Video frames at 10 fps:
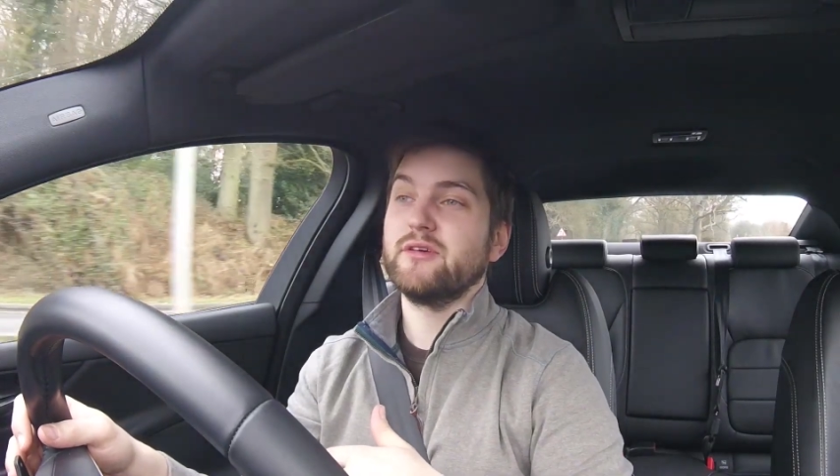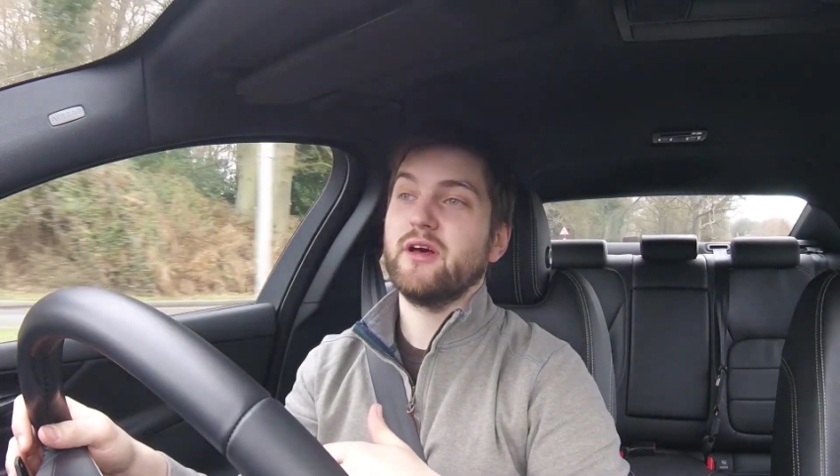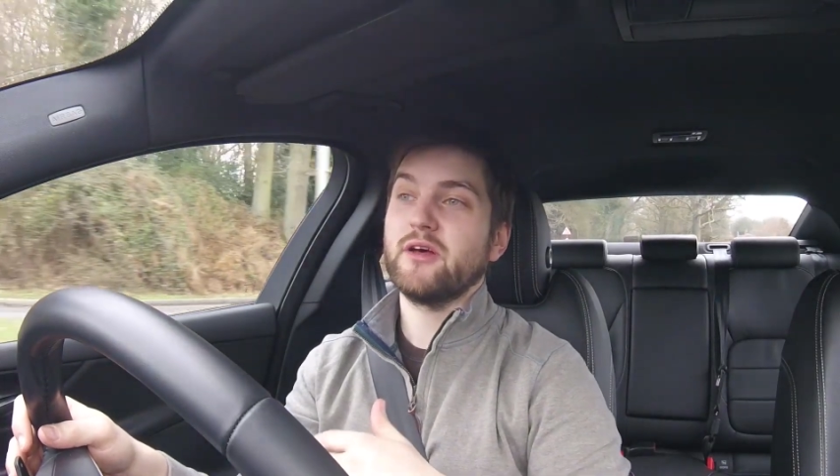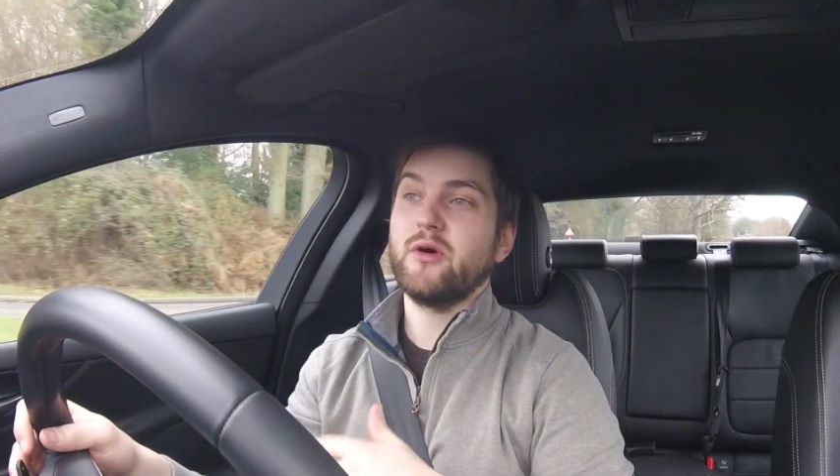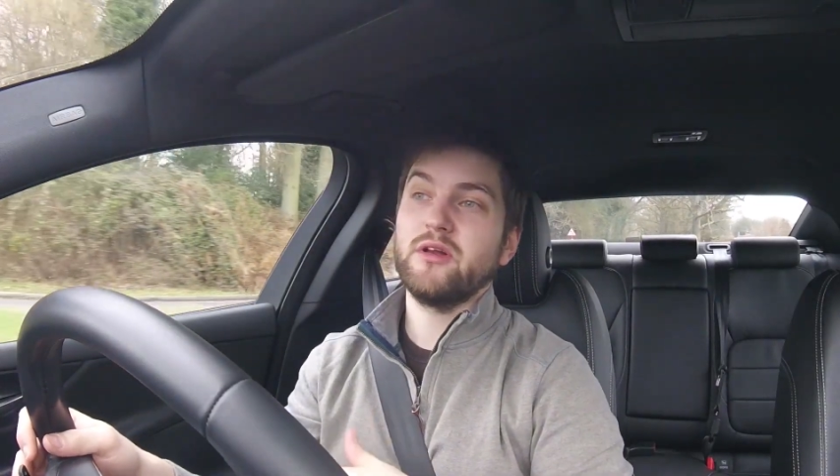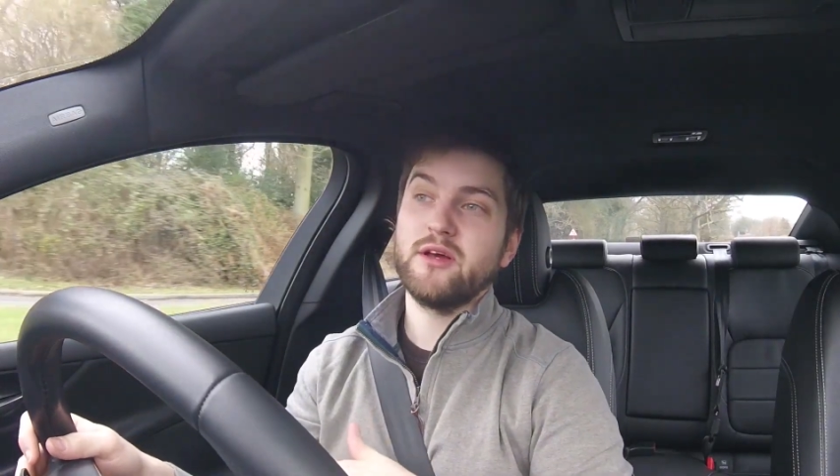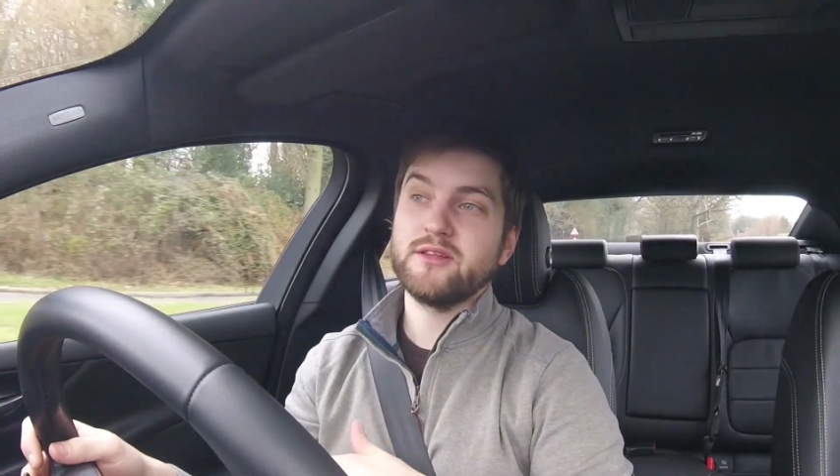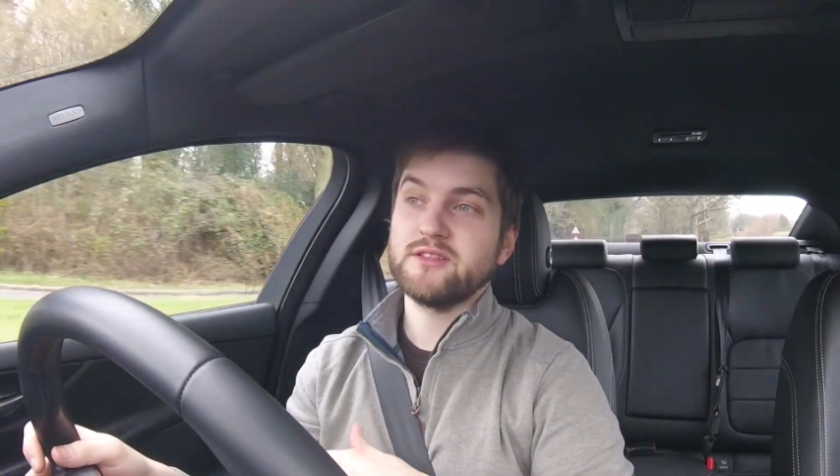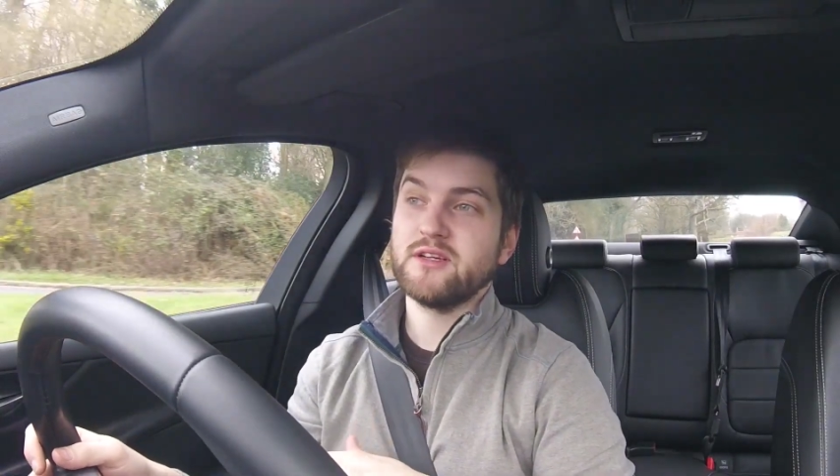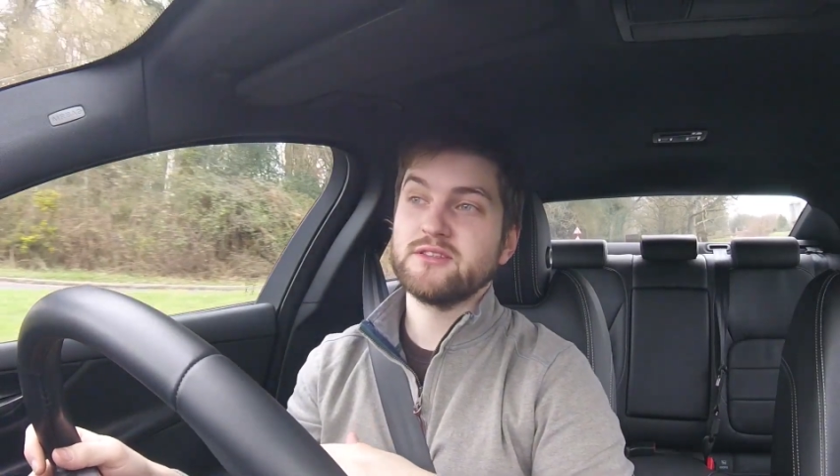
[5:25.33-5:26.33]
I quite like
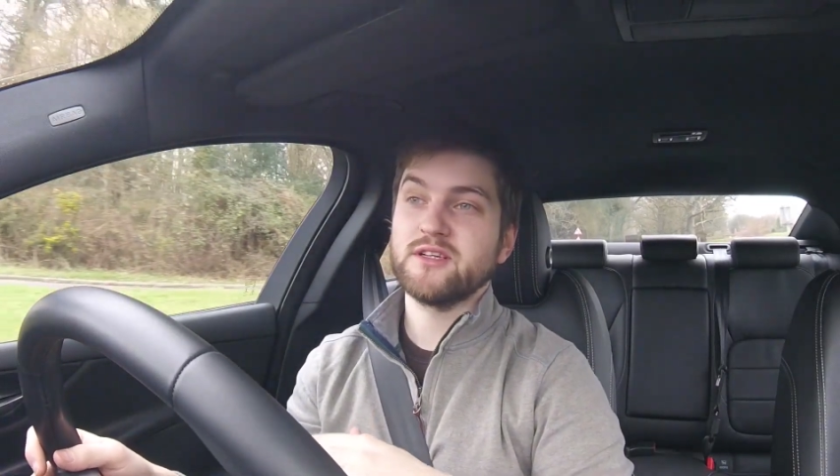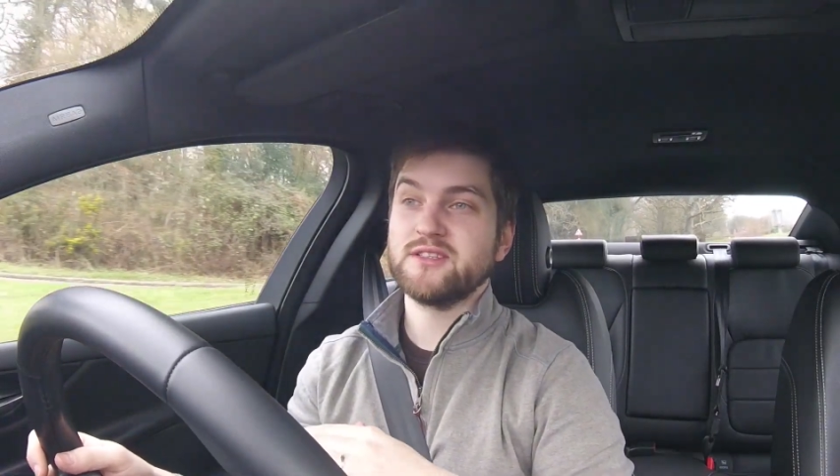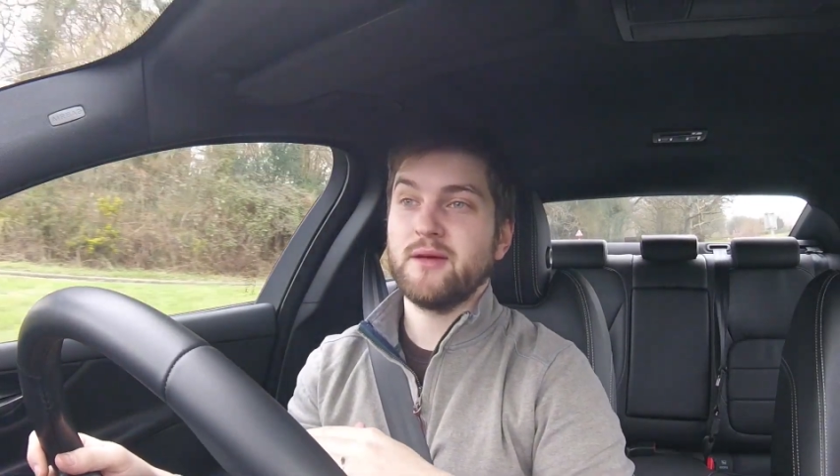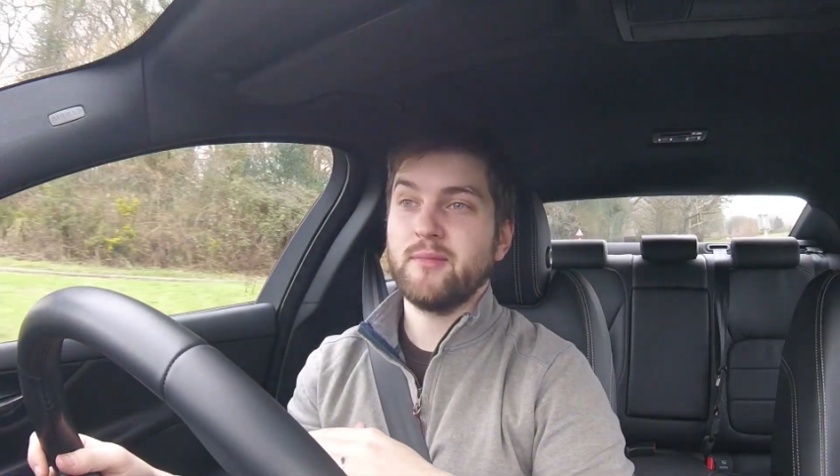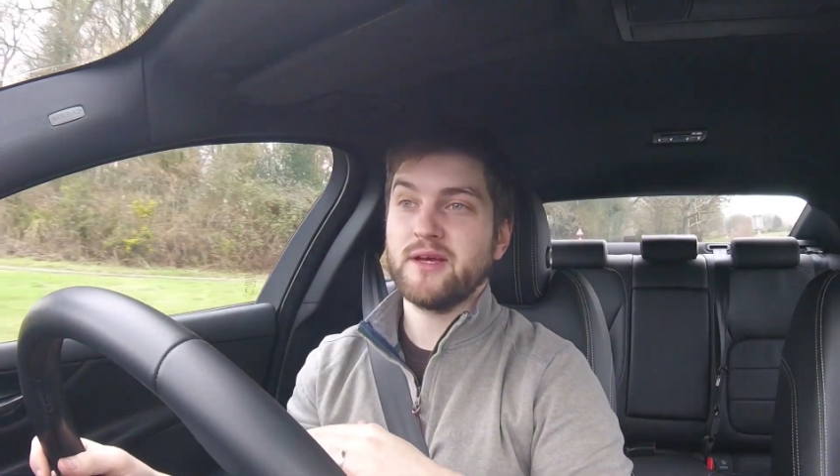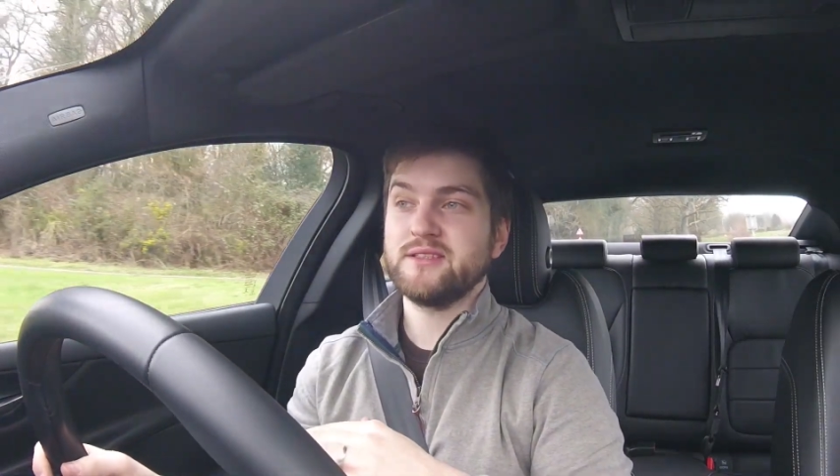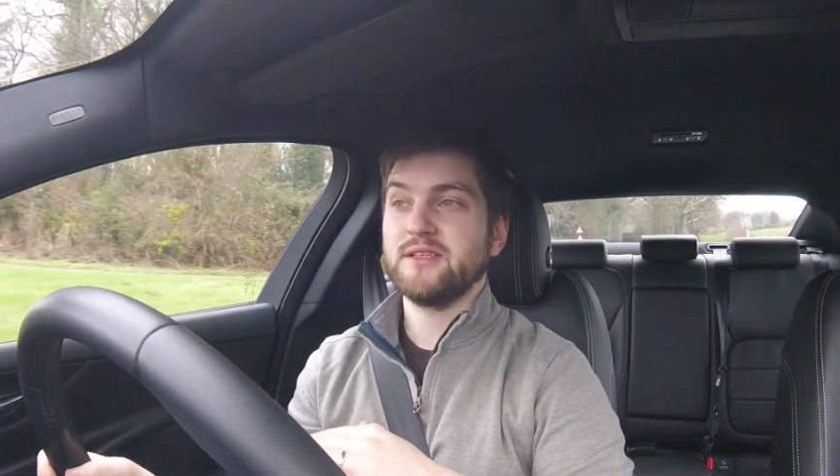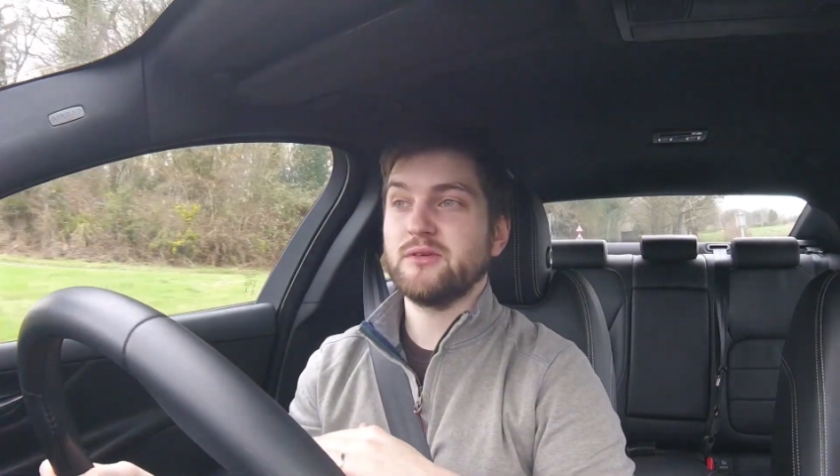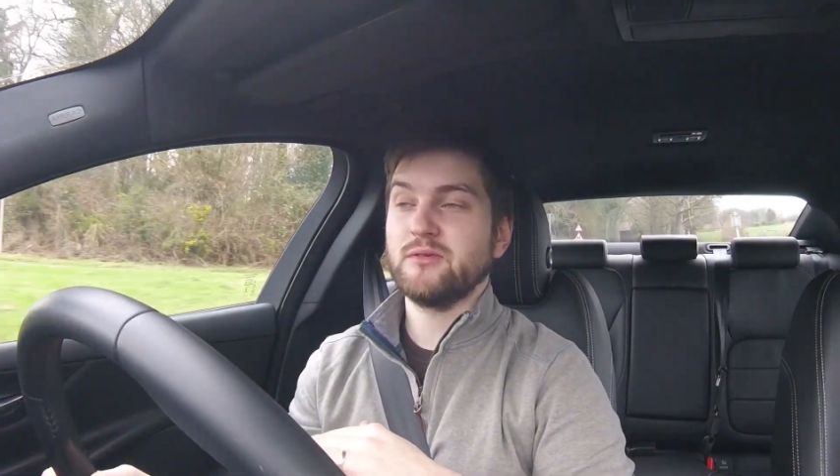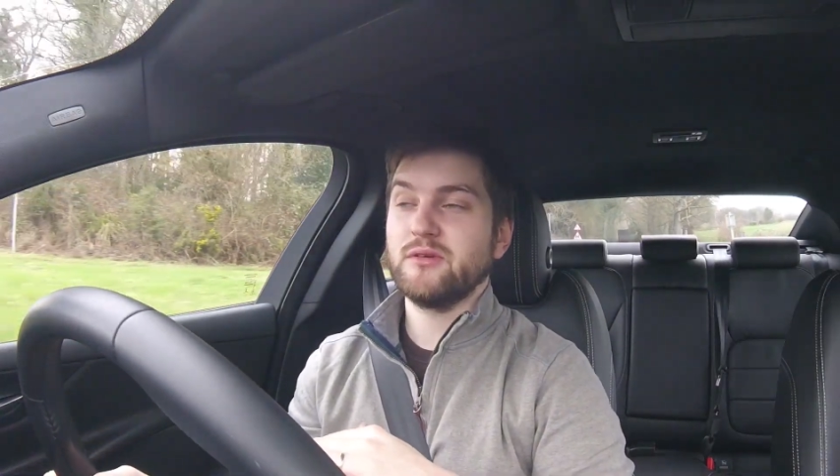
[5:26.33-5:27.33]
the side skirts. That makes it